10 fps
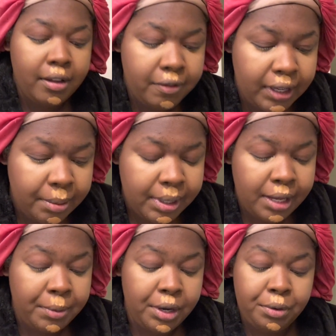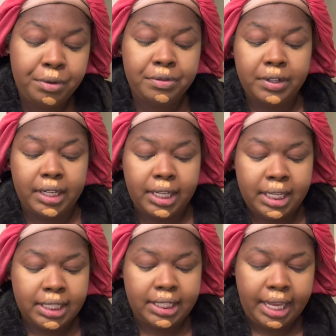family would do for
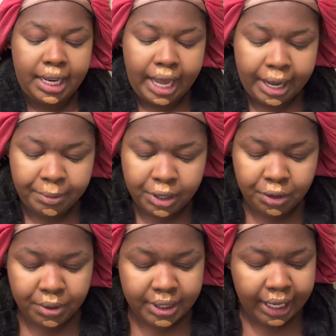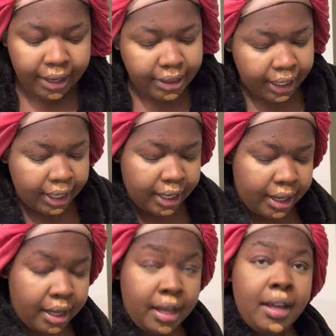us. And I want to do the same
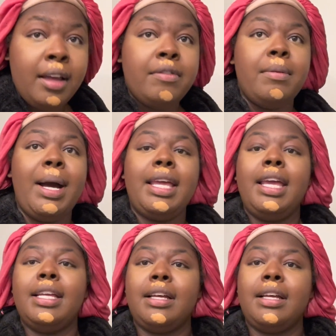thing for my kids.